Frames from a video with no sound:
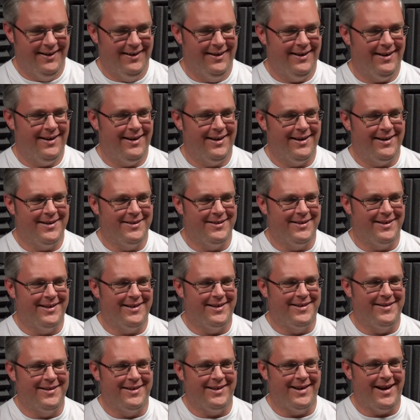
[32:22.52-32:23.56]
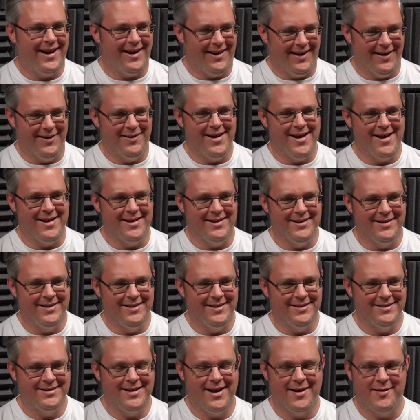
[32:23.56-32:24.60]
Let alone Ian,
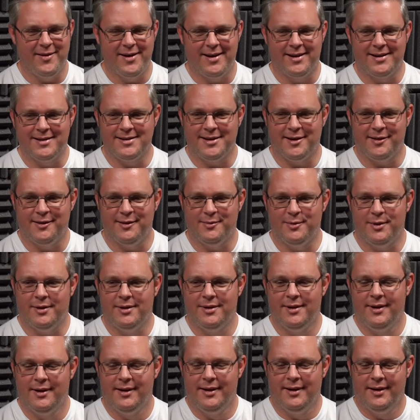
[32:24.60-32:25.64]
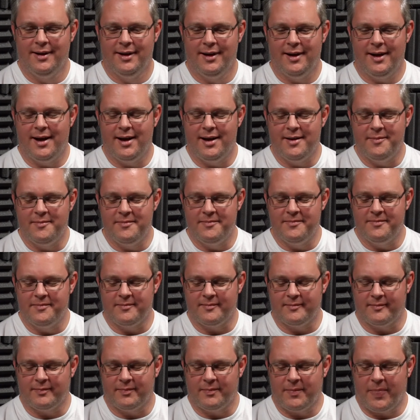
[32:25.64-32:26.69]
who's now inconsolable.
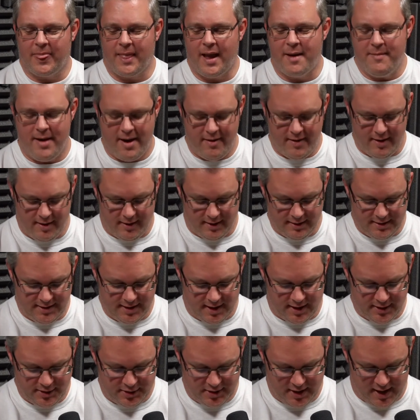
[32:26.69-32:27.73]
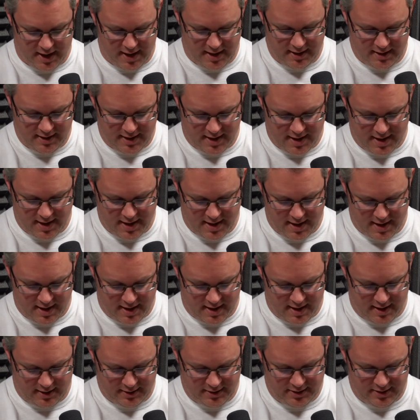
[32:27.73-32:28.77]
And Mary got in touch,
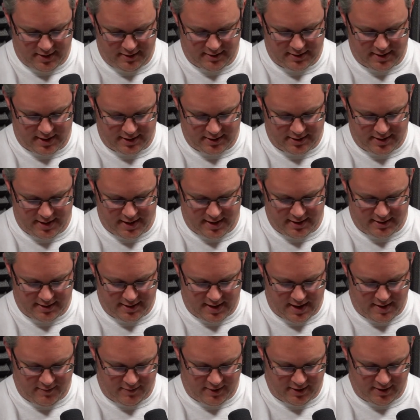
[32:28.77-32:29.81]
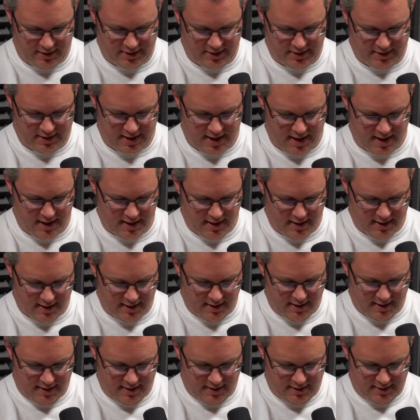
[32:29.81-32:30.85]
and she was actually saying, what does she say?
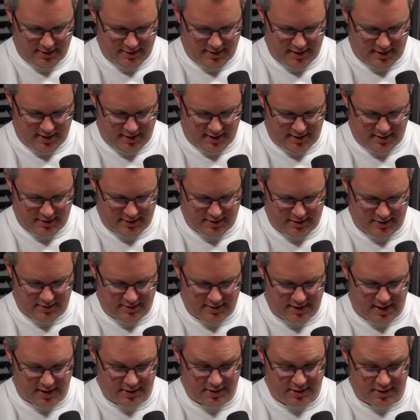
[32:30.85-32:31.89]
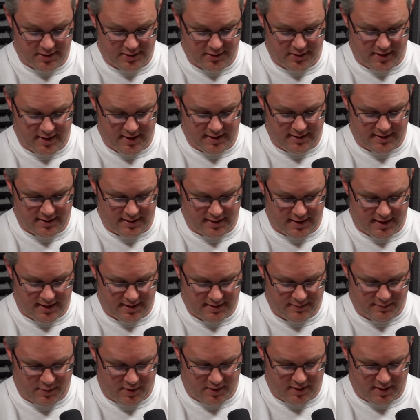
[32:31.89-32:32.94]
She's saying she enjoyed the
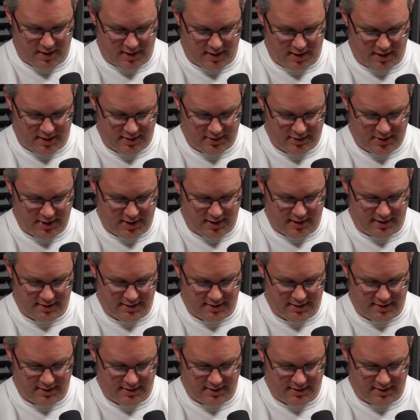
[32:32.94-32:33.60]
last podcast. She